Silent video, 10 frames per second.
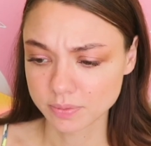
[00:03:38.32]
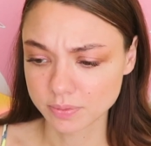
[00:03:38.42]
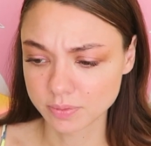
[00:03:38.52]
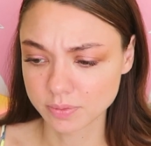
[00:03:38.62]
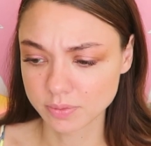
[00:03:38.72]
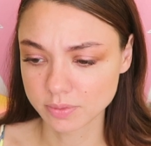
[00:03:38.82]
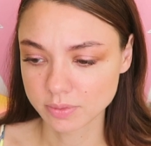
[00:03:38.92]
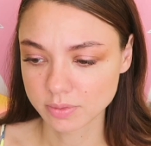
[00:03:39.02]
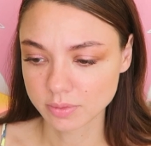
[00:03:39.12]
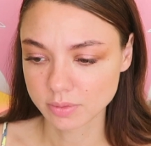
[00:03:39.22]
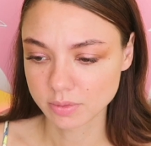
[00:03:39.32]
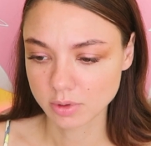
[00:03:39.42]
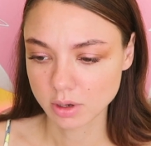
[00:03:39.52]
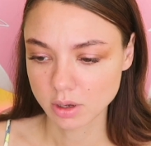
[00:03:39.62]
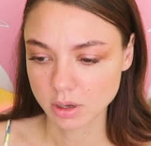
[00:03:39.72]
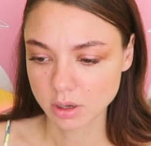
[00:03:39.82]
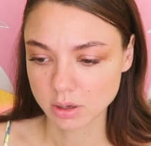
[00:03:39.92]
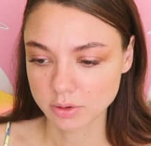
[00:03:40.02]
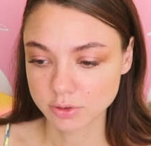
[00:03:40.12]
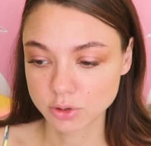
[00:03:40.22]
Mm-hmm.
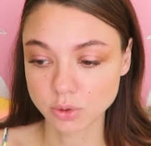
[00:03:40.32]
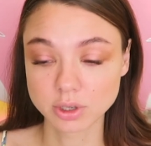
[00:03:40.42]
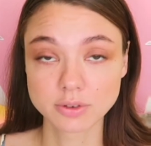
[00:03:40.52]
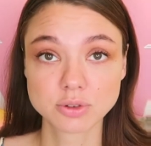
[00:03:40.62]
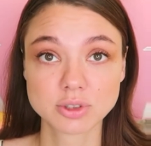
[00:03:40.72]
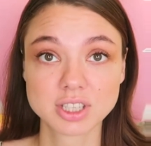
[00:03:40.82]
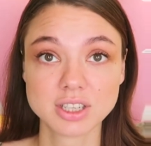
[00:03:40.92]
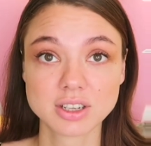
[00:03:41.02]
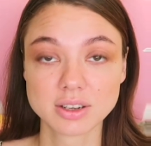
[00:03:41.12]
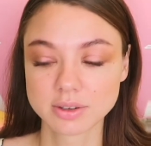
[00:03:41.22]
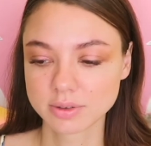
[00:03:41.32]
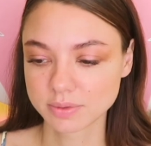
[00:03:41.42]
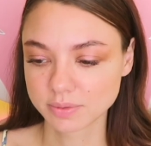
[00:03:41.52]
Okay, done. She ate it all